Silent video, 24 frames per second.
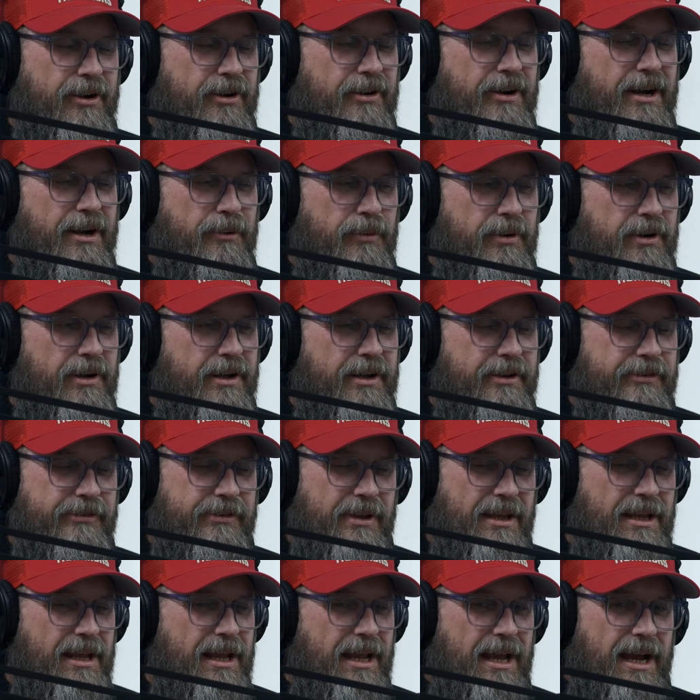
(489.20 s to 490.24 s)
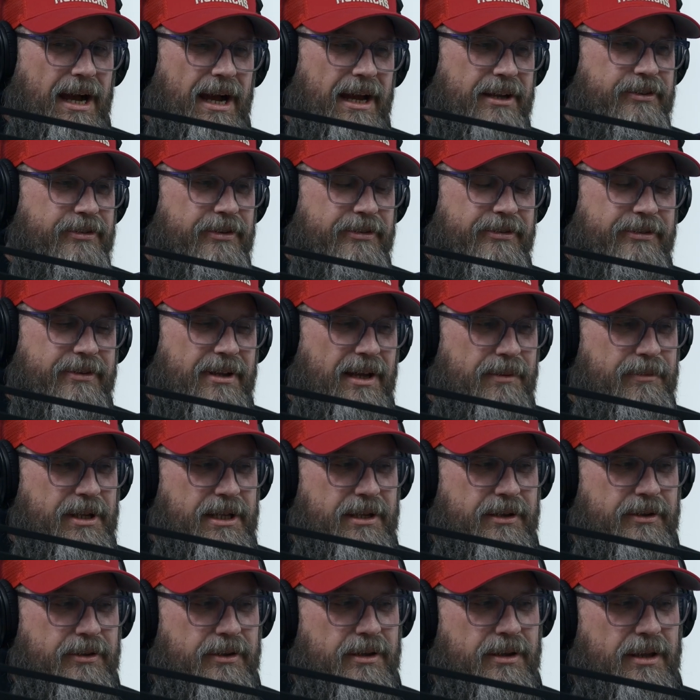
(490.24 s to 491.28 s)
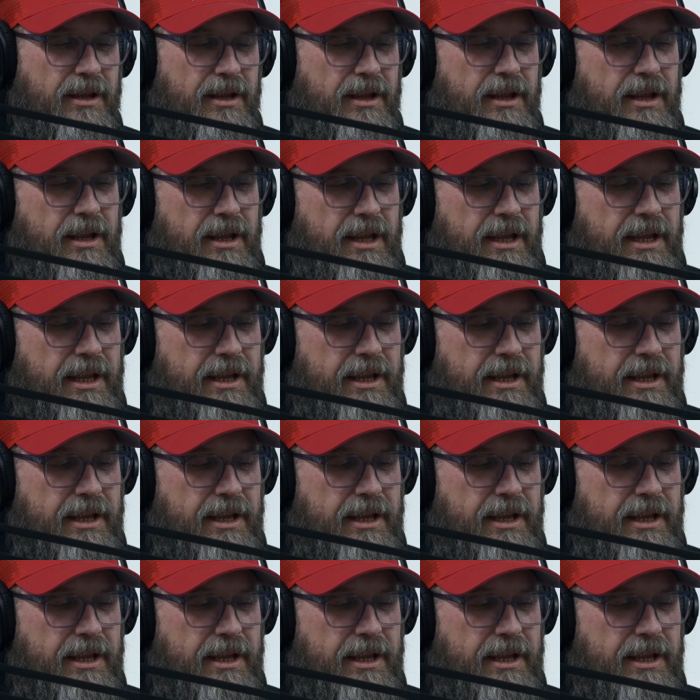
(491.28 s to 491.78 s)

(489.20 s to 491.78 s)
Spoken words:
was. I mean, in